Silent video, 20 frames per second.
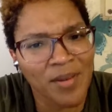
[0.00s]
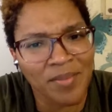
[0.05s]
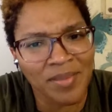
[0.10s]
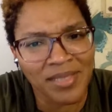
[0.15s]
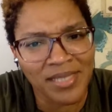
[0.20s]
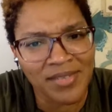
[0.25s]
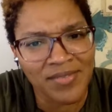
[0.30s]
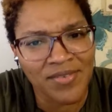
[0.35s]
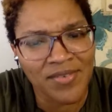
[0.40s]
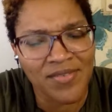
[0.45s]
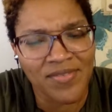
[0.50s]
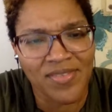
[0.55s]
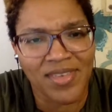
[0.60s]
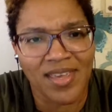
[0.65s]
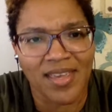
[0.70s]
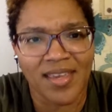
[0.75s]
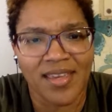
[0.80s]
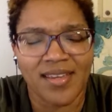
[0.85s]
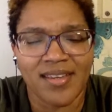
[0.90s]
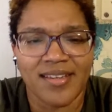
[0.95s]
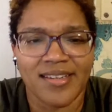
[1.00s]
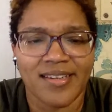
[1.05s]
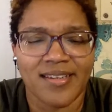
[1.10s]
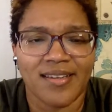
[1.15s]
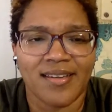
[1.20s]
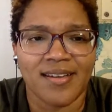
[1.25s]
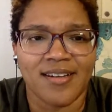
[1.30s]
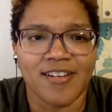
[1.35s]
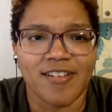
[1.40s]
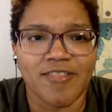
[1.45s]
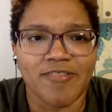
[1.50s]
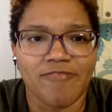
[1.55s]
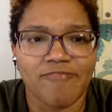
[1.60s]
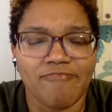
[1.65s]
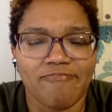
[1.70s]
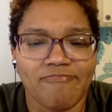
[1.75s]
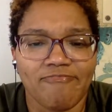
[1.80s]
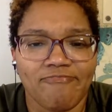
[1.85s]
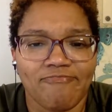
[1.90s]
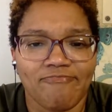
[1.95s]
believer of that.
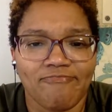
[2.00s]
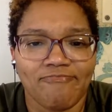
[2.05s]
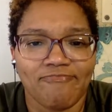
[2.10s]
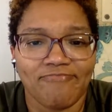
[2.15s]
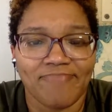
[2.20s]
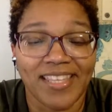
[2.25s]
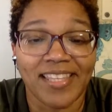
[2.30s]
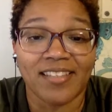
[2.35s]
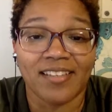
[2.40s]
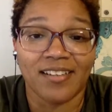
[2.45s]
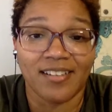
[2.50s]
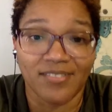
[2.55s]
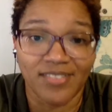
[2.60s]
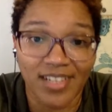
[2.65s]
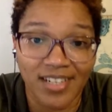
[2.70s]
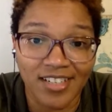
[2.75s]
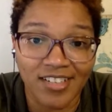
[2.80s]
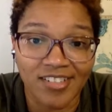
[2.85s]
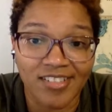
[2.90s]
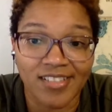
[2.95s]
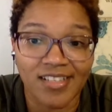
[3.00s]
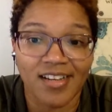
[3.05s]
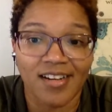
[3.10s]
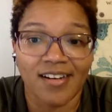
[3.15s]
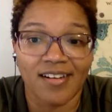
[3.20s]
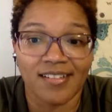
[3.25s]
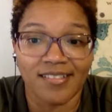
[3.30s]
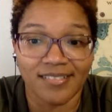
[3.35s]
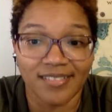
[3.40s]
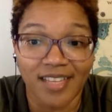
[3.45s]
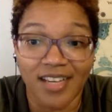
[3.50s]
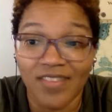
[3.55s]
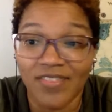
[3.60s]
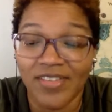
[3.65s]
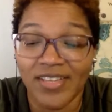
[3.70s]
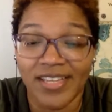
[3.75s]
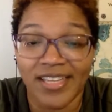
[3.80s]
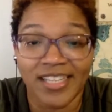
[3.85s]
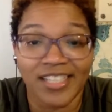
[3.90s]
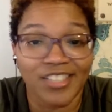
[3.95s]
That love conquers all. Love
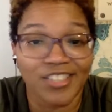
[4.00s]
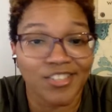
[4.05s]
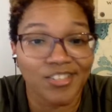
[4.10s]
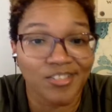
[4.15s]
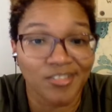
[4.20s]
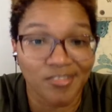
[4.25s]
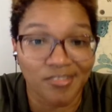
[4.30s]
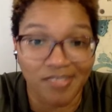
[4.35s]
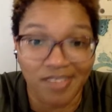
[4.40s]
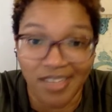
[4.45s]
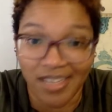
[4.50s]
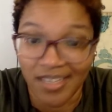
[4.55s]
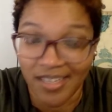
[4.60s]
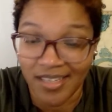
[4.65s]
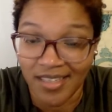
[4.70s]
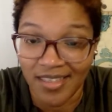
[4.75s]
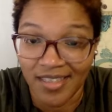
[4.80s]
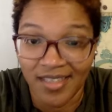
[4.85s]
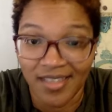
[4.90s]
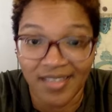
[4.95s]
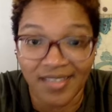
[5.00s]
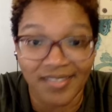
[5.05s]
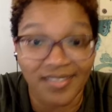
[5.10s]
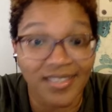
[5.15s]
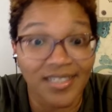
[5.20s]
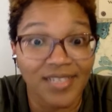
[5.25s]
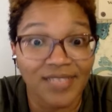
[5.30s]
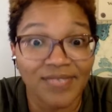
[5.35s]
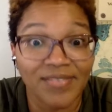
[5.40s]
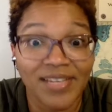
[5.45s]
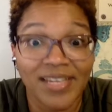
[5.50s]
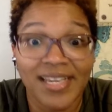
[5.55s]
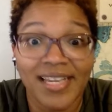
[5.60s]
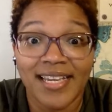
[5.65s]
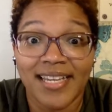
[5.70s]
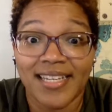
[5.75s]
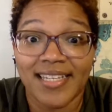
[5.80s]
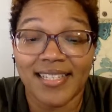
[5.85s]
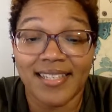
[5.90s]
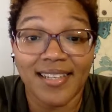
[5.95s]
can get you through anything. Love
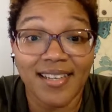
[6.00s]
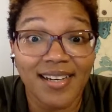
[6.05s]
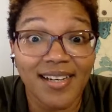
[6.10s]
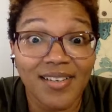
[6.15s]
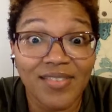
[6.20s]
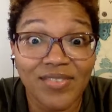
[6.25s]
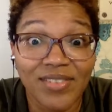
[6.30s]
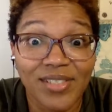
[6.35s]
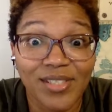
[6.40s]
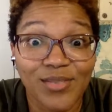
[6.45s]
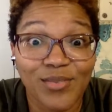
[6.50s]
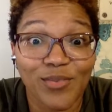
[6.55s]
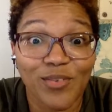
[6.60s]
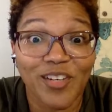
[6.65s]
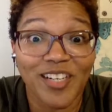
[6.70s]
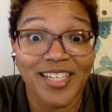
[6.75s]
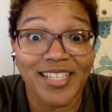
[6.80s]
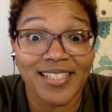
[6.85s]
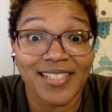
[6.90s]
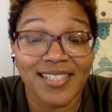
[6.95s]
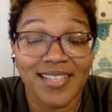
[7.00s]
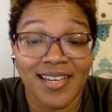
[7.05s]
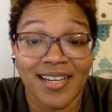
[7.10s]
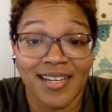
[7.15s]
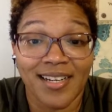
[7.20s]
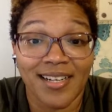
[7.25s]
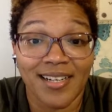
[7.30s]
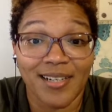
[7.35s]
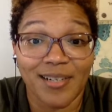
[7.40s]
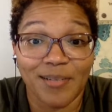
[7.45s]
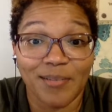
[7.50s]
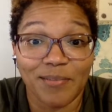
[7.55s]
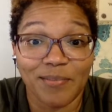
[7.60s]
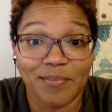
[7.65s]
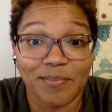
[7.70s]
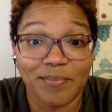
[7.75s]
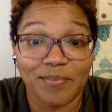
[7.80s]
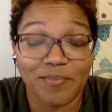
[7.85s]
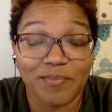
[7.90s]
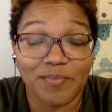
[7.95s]
is what
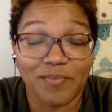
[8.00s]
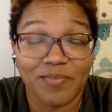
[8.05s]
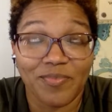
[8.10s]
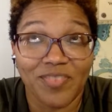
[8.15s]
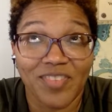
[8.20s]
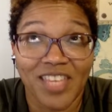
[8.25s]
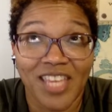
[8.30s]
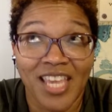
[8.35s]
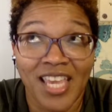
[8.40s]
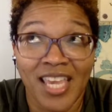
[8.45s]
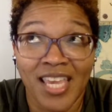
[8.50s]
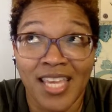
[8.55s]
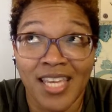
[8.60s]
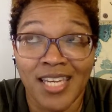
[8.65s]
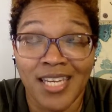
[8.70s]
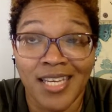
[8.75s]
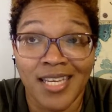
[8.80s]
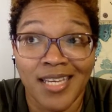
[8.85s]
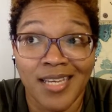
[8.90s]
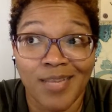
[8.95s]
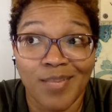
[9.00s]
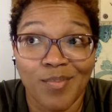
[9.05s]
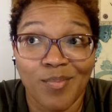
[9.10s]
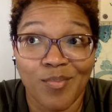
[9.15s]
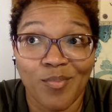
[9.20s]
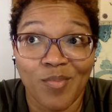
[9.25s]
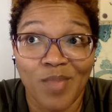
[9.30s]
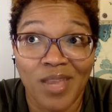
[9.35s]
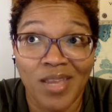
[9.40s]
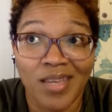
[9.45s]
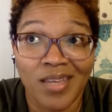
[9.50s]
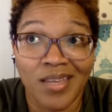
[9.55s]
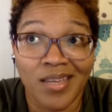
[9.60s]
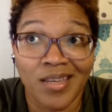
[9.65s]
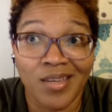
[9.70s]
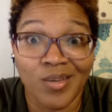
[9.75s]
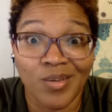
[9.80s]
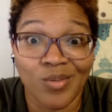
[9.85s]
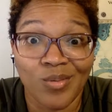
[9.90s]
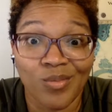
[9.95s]
can make
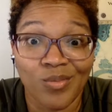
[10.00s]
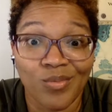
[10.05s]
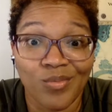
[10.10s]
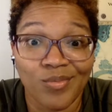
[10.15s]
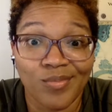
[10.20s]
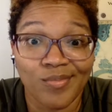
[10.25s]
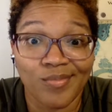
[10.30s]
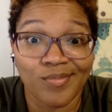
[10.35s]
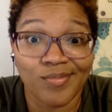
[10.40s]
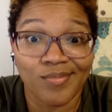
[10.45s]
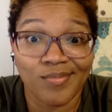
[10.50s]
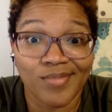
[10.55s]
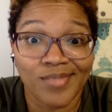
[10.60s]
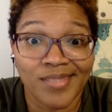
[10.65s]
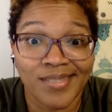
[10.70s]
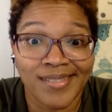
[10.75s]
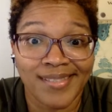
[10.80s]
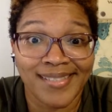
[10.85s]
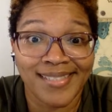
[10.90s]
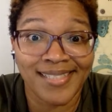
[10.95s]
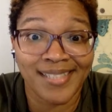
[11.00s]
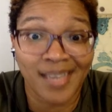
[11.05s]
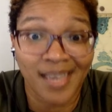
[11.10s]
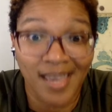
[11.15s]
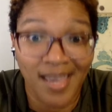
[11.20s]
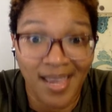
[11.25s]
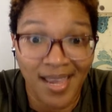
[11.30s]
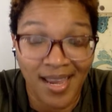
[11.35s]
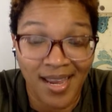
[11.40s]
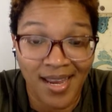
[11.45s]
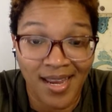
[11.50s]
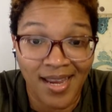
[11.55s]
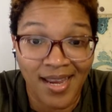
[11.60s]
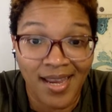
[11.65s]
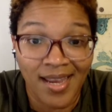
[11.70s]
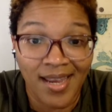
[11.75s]
you stay